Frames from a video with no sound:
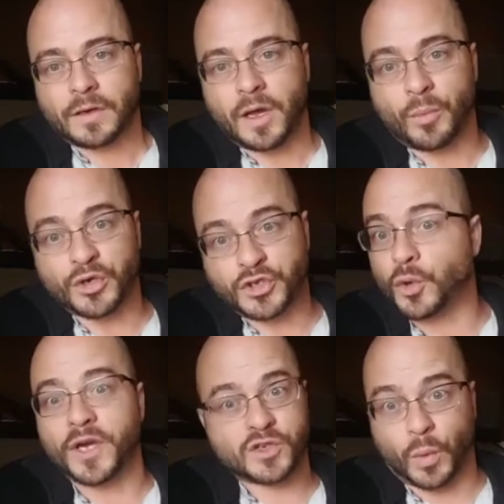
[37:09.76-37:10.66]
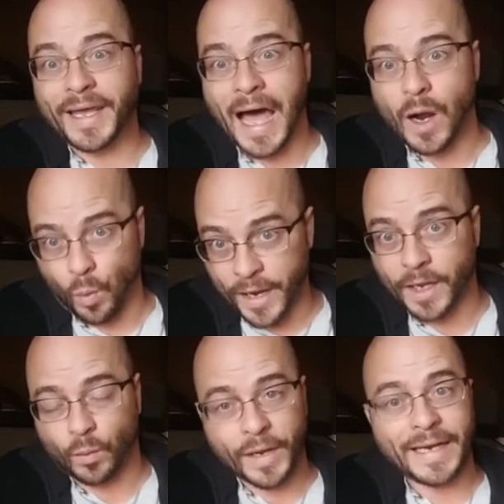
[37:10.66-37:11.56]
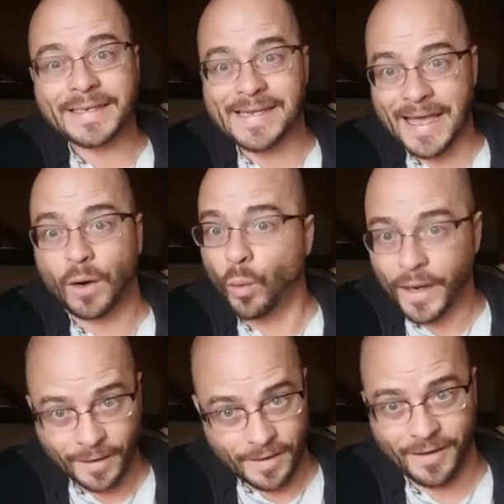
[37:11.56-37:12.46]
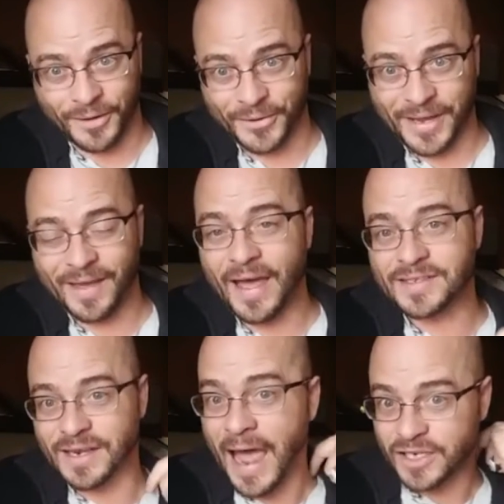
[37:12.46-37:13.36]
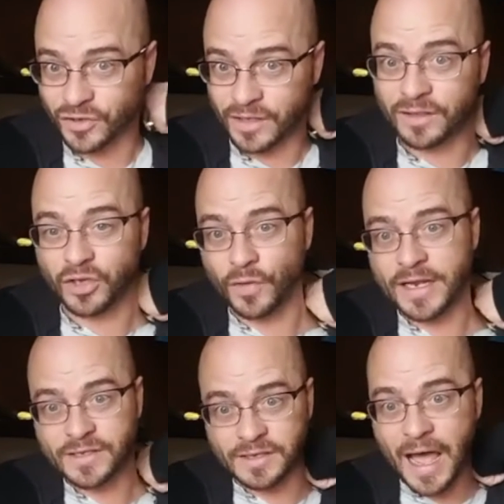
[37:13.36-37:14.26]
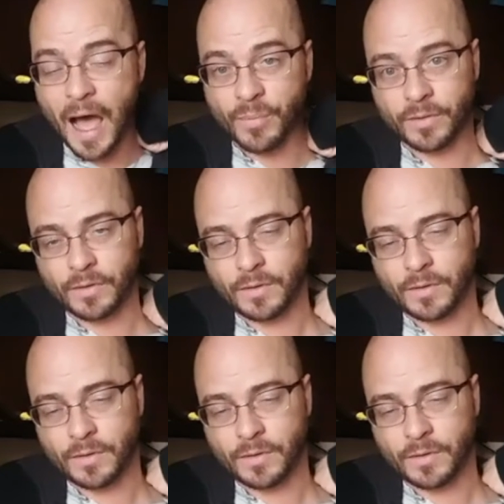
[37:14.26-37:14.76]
Number two is we got to win. We need to get a win. Okay, that's actually, that's the top.